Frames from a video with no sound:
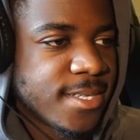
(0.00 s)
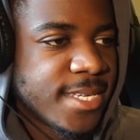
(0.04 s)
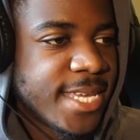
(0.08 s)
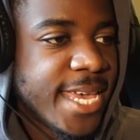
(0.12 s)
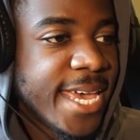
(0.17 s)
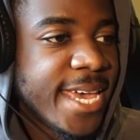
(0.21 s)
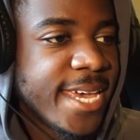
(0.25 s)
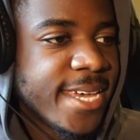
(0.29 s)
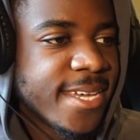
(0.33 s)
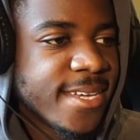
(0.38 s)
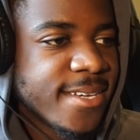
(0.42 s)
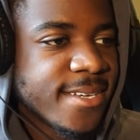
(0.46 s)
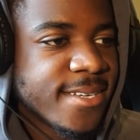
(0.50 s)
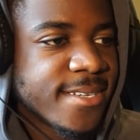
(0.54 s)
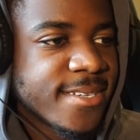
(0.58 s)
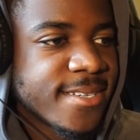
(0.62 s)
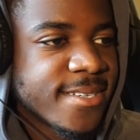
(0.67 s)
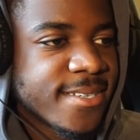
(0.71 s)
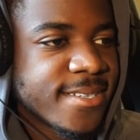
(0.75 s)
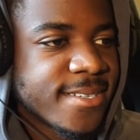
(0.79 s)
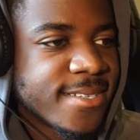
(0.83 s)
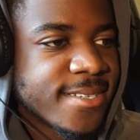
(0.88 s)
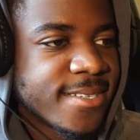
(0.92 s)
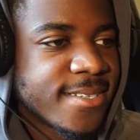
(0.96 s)
King.
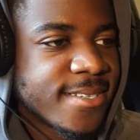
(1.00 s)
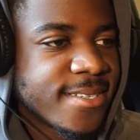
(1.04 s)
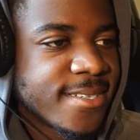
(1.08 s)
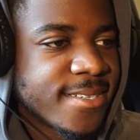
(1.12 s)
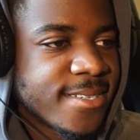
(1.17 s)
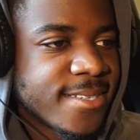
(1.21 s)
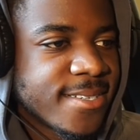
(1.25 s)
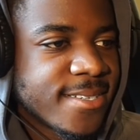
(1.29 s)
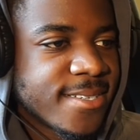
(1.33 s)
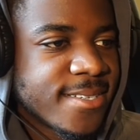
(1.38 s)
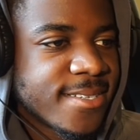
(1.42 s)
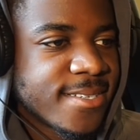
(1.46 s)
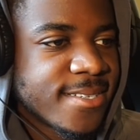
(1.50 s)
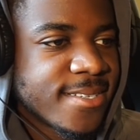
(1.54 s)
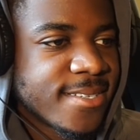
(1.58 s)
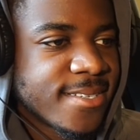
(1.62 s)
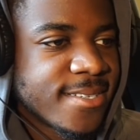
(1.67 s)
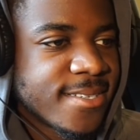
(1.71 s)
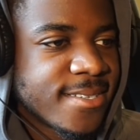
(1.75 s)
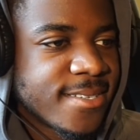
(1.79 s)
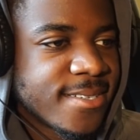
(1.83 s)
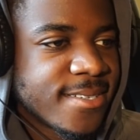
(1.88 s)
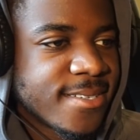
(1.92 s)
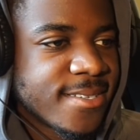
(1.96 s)

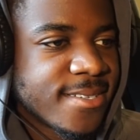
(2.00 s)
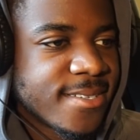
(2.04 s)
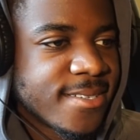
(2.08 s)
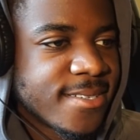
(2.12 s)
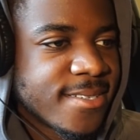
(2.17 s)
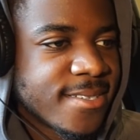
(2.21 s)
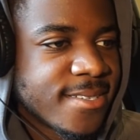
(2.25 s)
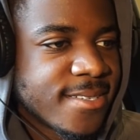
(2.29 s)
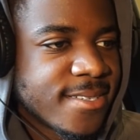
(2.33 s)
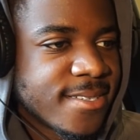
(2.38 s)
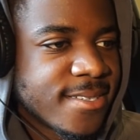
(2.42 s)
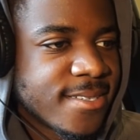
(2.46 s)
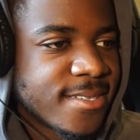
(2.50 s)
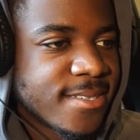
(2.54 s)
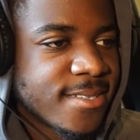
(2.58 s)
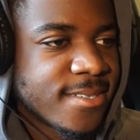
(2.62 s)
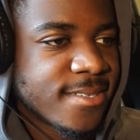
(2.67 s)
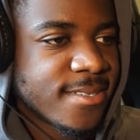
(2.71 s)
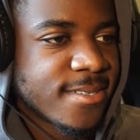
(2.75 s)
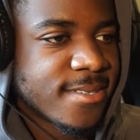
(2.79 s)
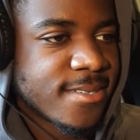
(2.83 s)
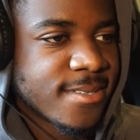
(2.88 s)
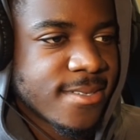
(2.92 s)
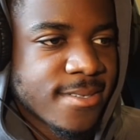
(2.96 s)
They can't contain
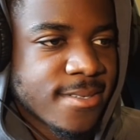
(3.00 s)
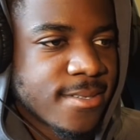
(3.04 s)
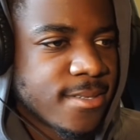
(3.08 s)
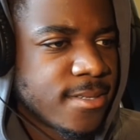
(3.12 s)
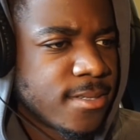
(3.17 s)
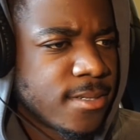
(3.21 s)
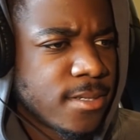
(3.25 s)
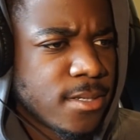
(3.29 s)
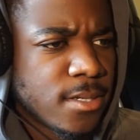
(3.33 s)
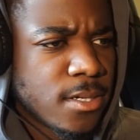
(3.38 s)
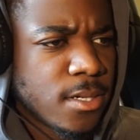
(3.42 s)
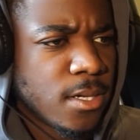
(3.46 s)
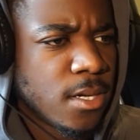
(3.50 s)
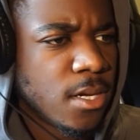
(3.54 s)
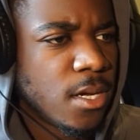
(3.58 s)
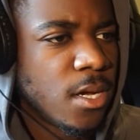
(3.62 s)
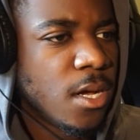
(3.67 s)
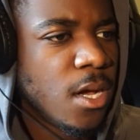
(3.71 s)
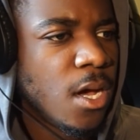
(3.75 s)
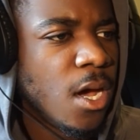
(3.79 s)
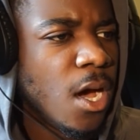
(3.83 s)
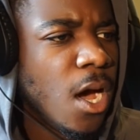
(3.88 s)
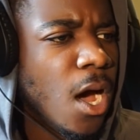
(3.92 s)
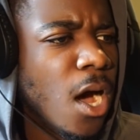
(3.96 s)
him. He's gone through the
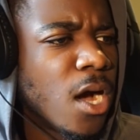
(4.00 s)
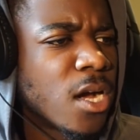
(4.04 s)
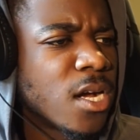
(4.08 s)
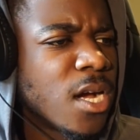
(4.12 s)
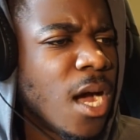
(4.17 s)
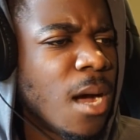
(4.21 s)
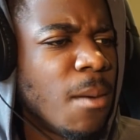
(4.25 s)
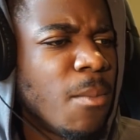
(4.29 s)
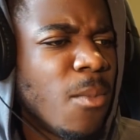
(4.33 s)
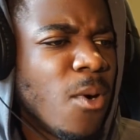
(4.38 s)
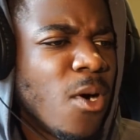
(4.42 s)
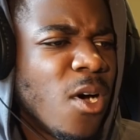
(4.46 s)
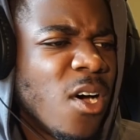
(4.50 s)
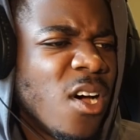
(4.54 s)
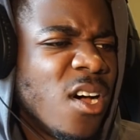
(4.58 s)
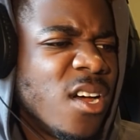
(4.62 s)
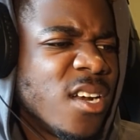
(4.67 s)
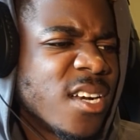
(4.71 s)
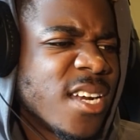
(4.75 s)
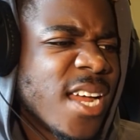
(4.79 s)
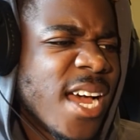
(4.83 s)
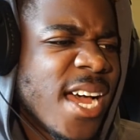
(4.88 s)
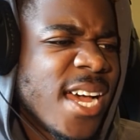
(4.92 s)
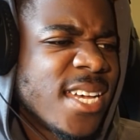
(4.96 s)
whole lot of Oh, come
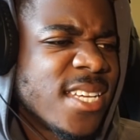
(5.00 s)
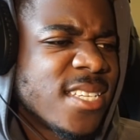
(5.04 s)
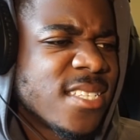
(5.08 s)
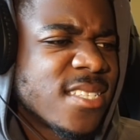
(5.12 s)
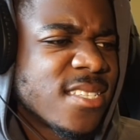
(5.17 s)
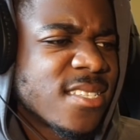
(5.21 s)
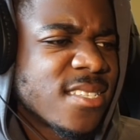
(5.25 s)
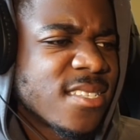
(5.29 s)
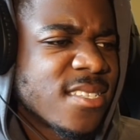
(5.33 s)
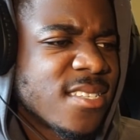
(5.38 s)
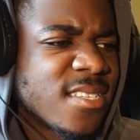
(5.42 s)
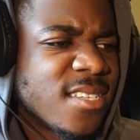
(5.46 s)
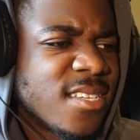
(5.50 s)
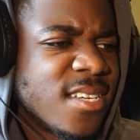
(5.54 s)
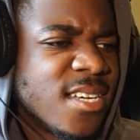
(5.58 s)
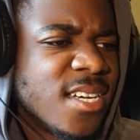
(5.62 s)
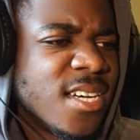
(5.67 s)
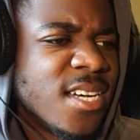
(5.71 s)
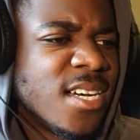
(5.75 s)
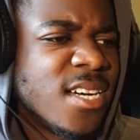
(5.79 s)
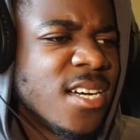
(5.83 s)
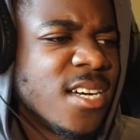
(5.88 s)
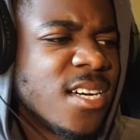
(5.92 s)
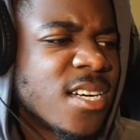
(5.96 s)
on, guys.
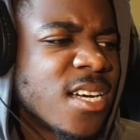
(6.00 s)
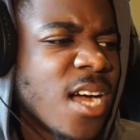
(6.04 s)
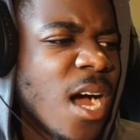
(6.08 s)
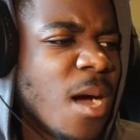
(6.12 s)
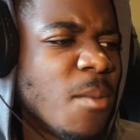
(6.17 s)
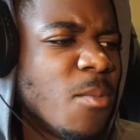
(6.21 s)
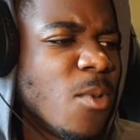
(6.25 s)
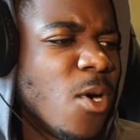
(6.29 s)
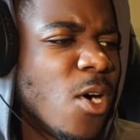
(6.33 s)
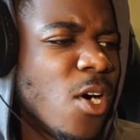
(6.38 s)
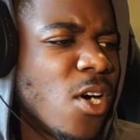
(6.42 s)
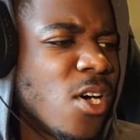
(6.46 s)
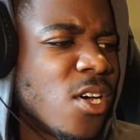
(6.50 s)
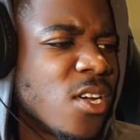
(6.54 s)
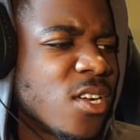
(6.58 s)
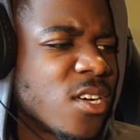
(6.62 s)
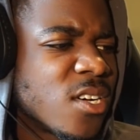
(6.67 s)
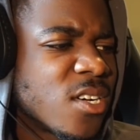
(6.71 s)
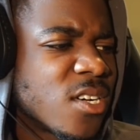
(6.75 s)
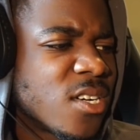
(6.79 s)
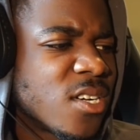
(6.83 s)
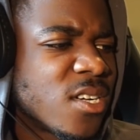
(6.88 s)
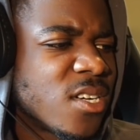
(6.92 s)
Come on.